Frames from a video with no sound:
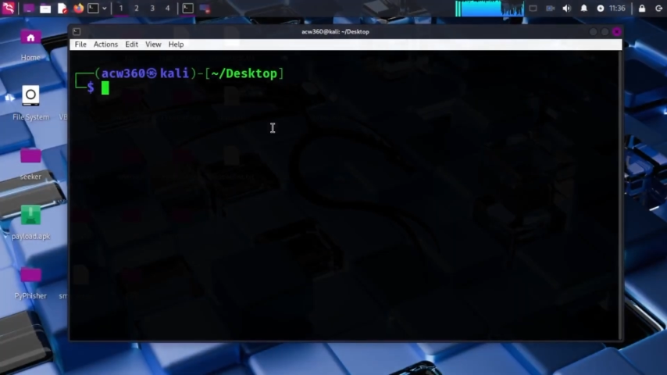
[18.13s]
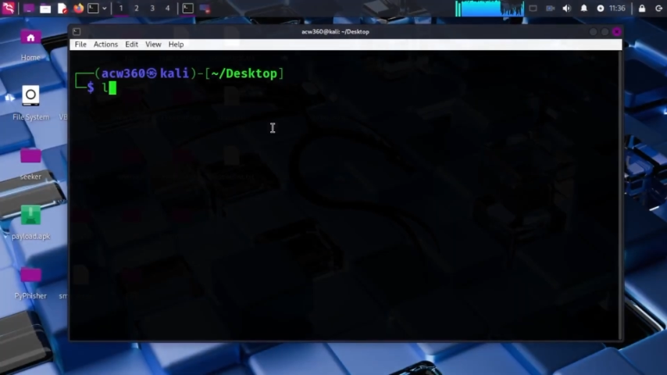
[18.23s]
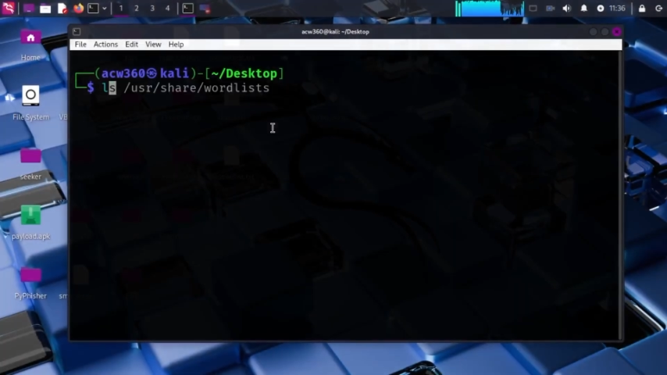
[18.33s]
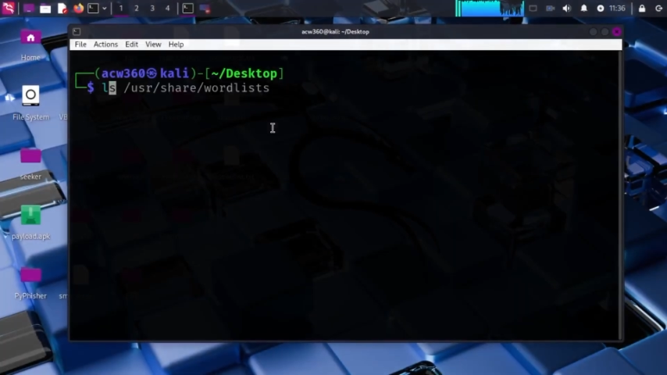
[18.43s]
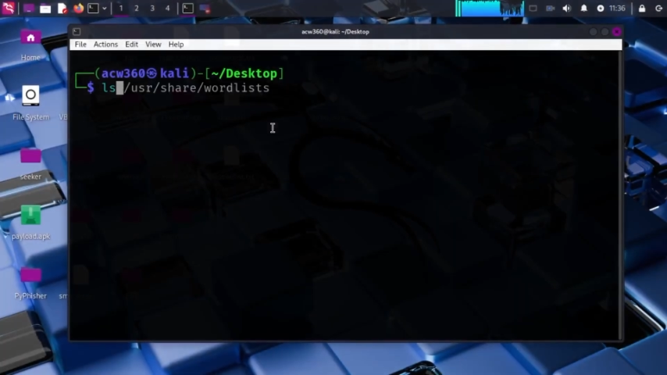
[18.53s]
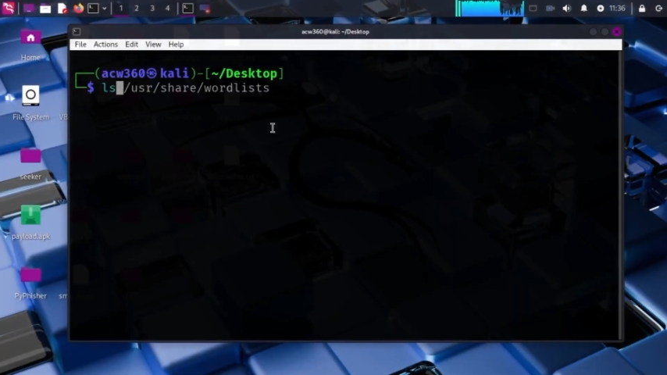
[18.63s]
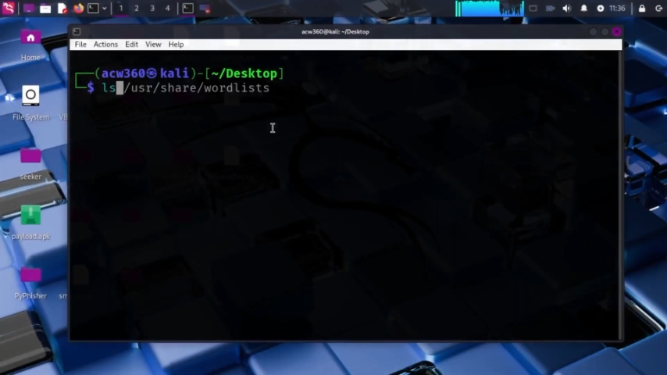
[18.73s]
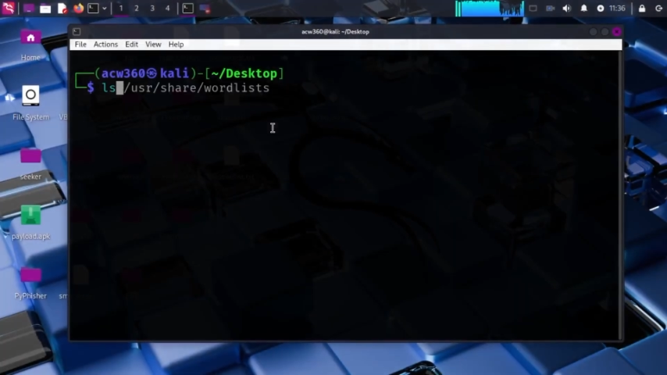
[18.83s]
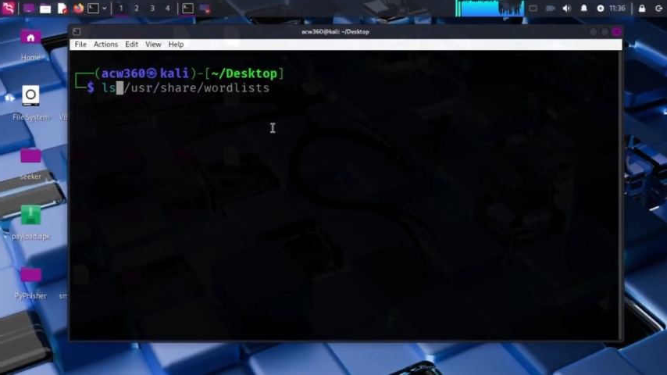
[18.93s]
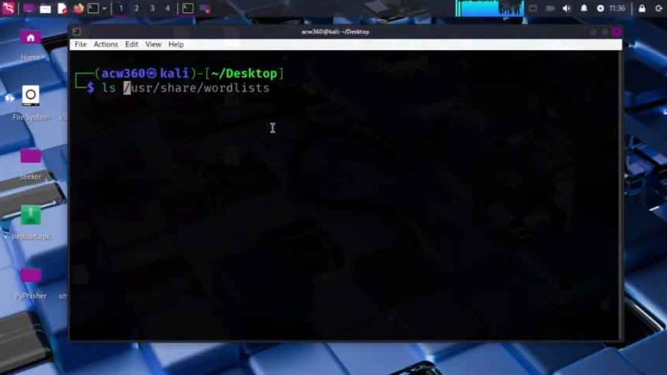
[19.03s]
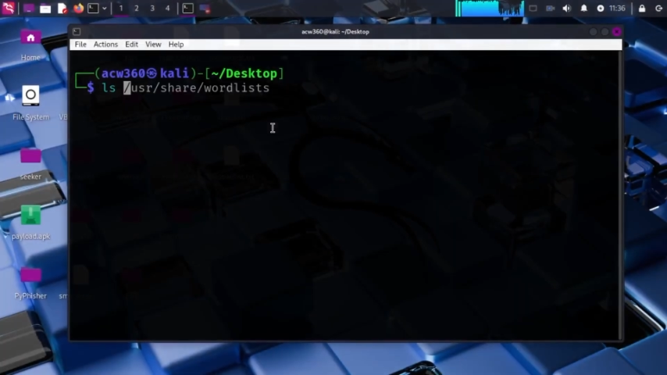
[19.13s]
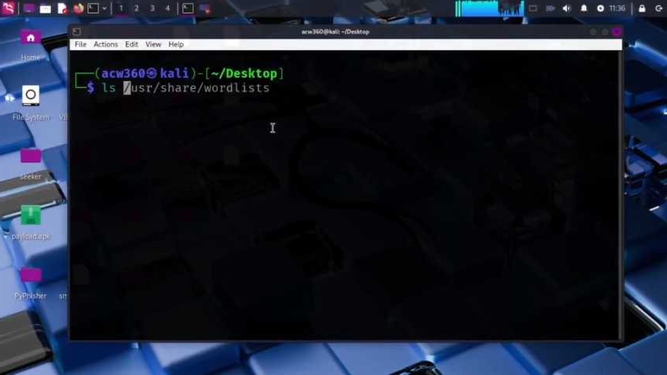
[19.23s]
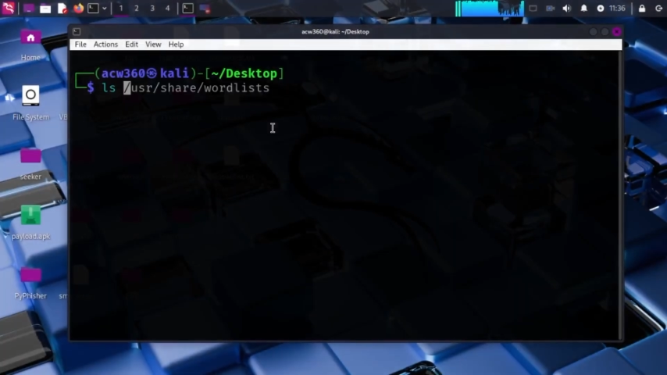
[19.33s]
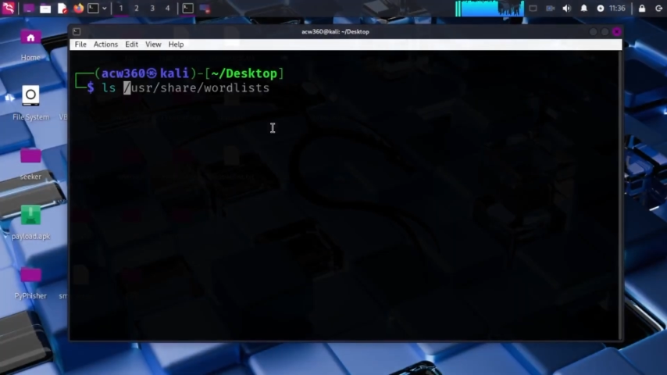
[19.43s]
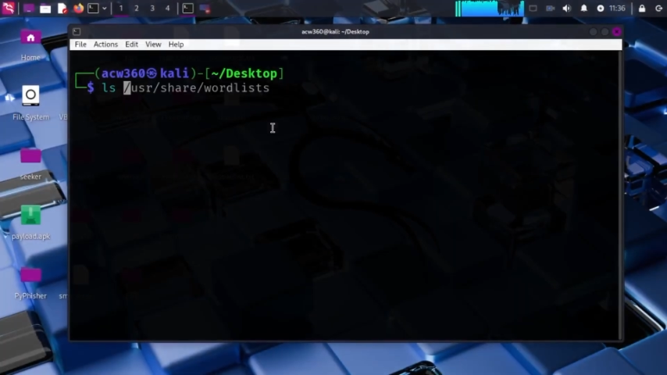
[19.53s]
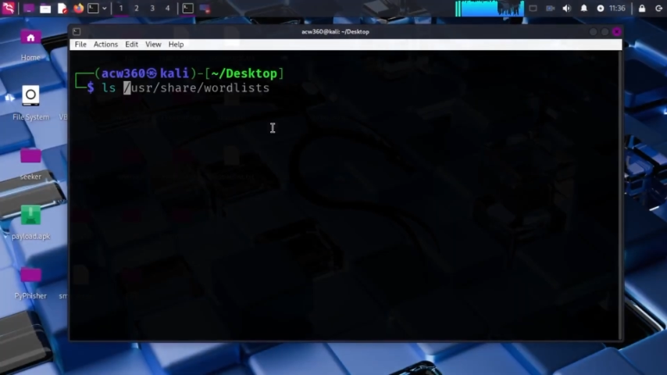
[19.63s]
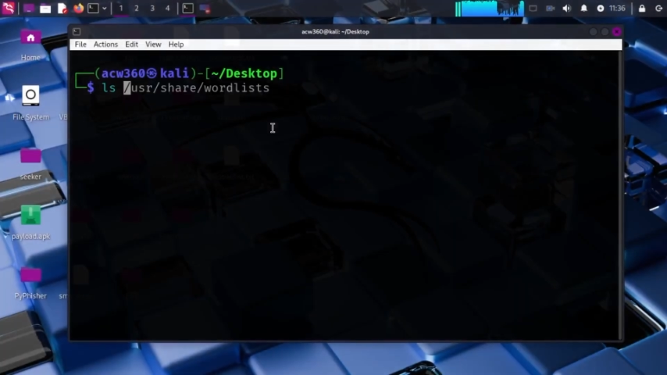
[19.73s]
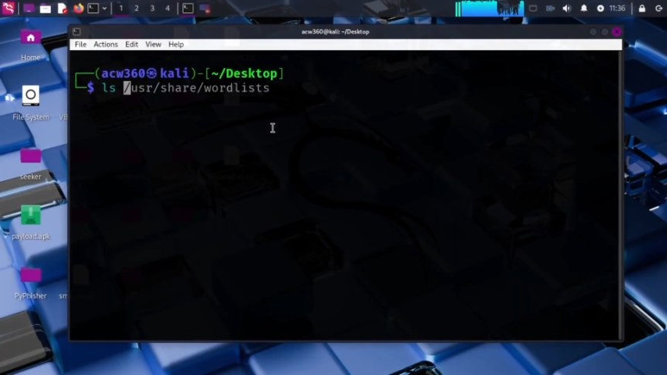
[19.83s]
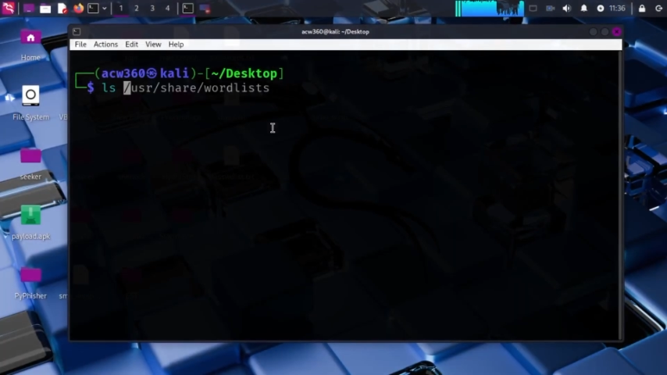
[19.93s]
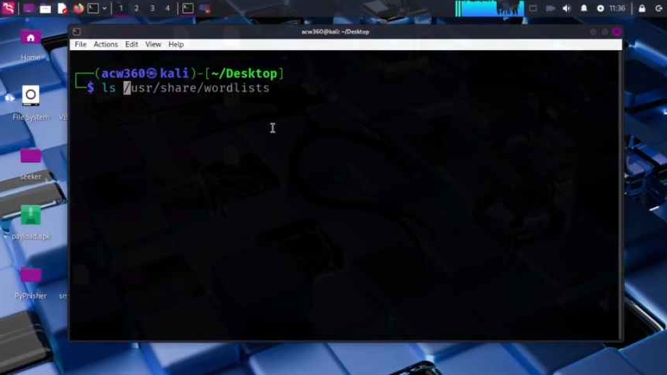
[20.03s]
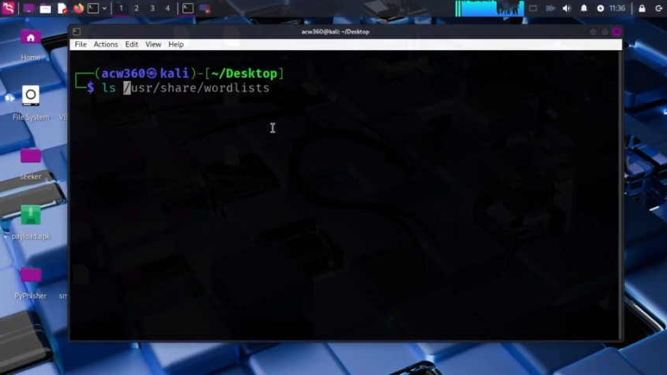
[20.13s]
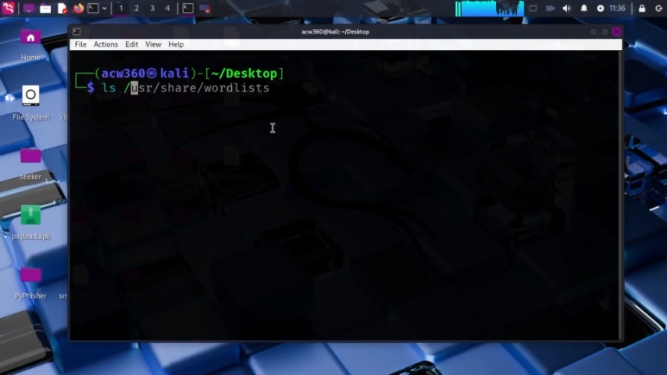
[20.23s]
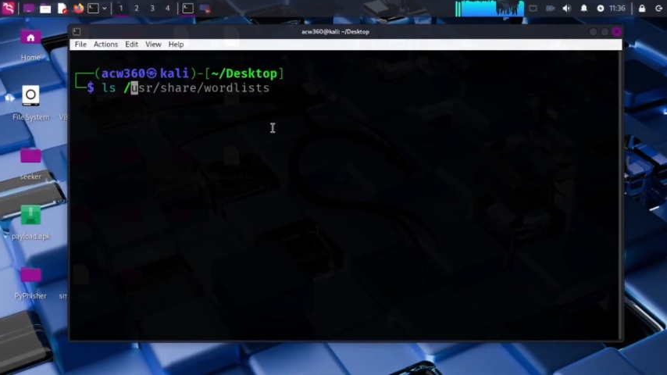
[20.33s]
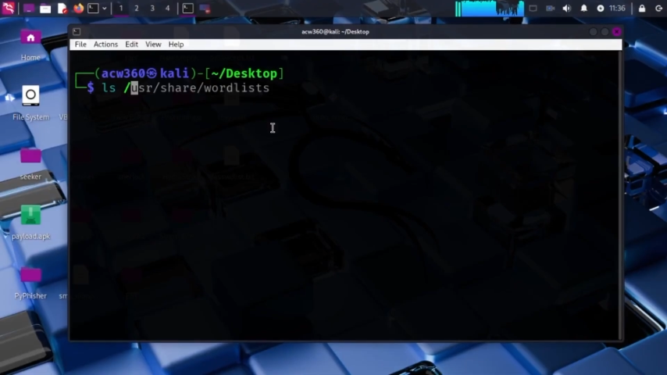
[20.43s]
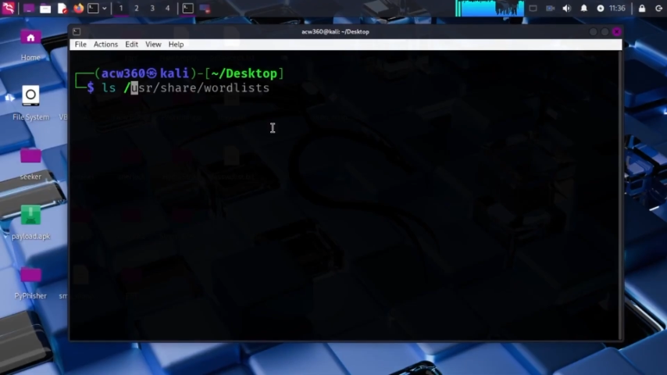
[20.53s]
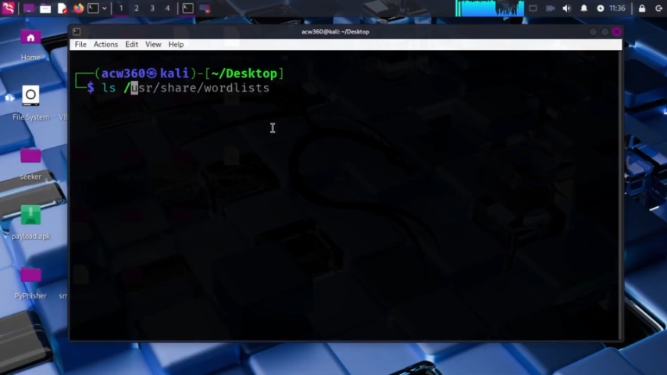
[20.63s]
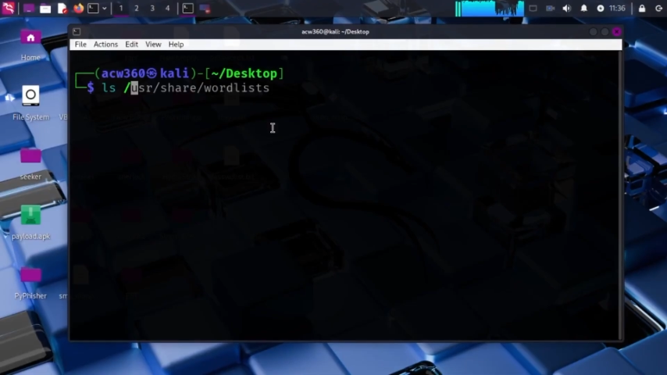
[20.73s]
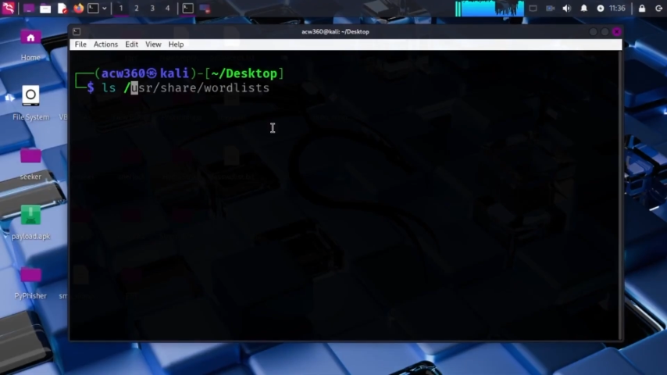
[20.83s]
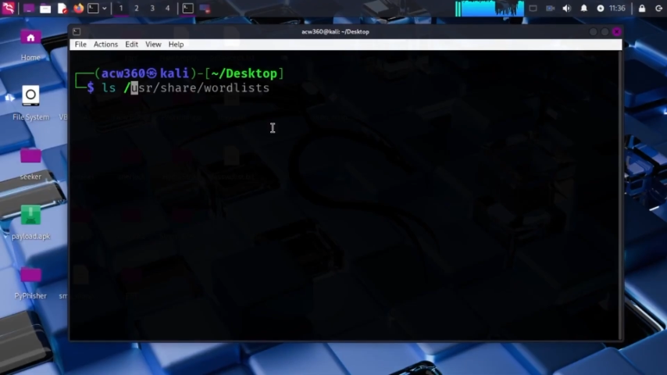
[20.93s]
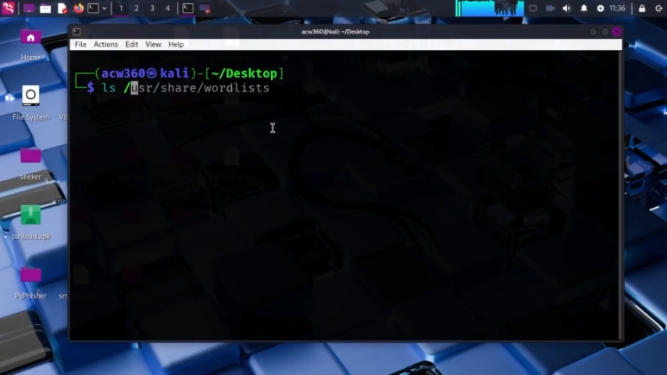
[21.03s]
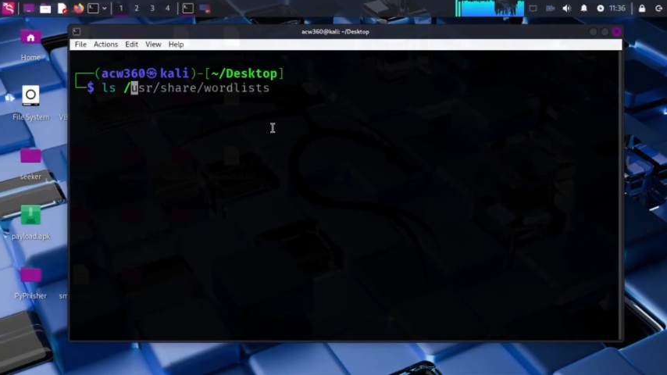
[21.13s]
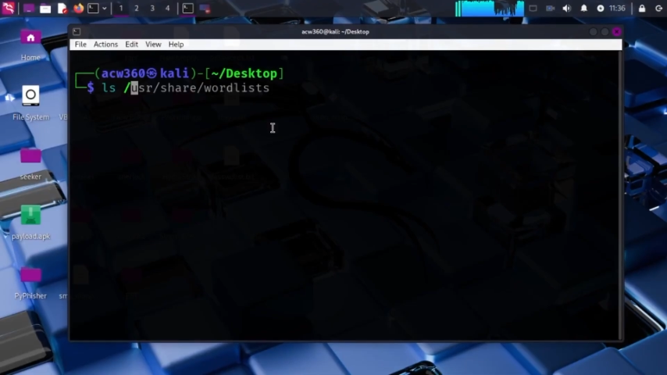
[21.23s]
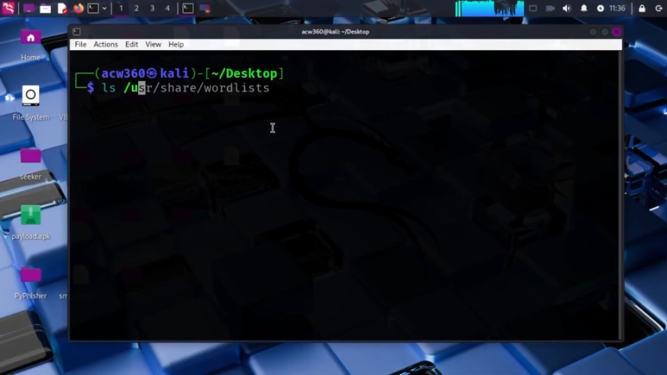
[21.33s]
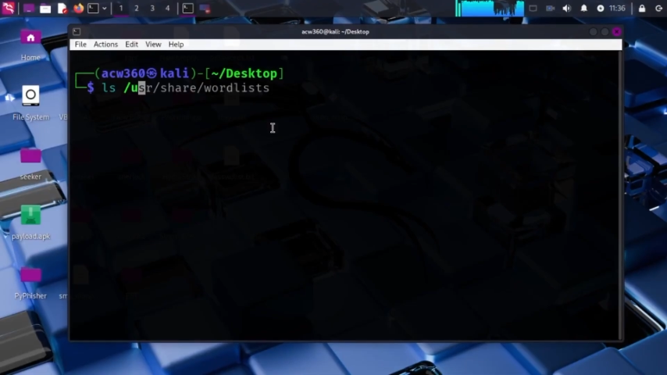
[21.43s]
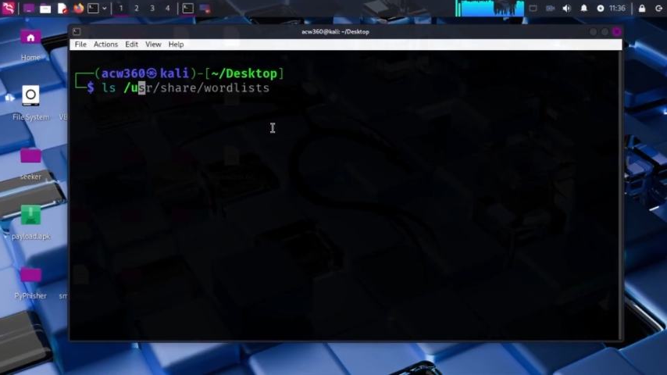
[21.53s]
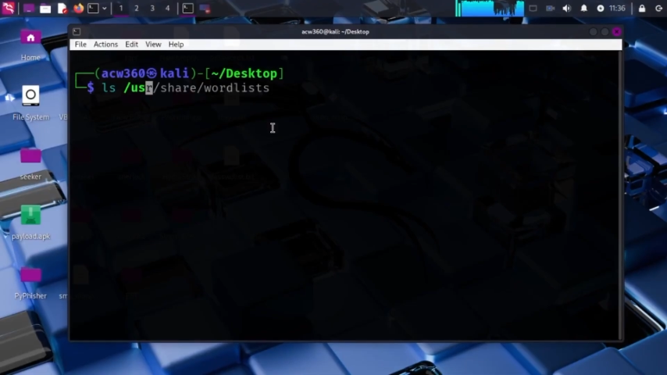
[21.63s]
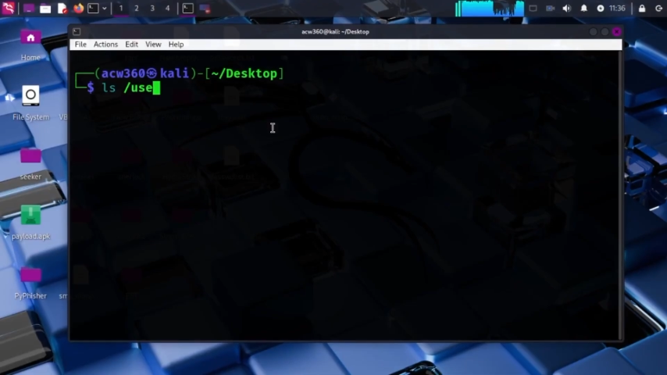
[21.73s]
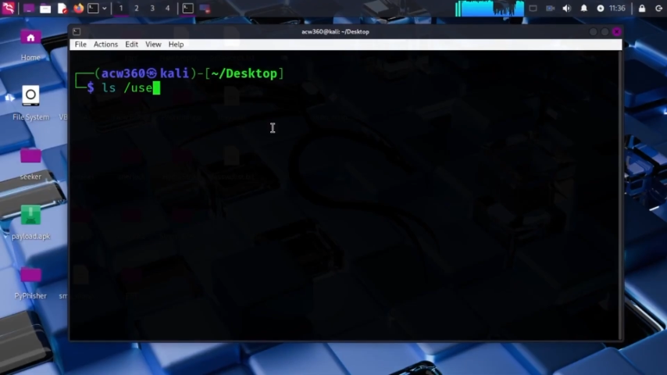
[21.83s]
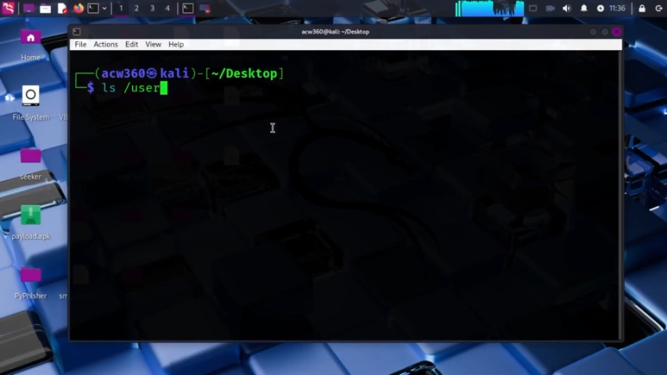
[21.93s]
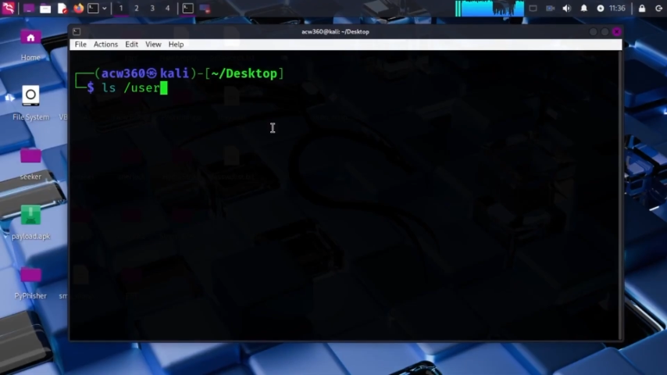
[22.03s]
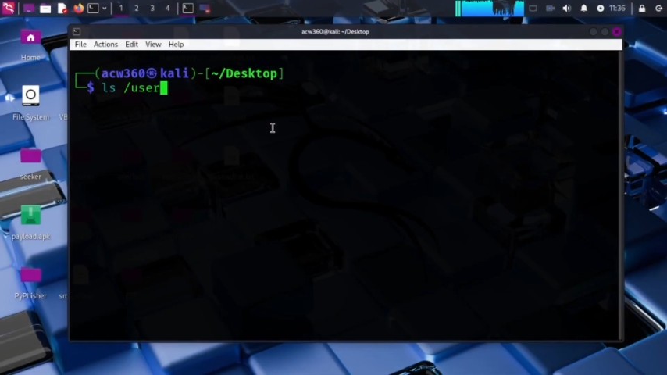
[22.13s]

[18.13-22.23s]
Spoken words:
(no speaker visible)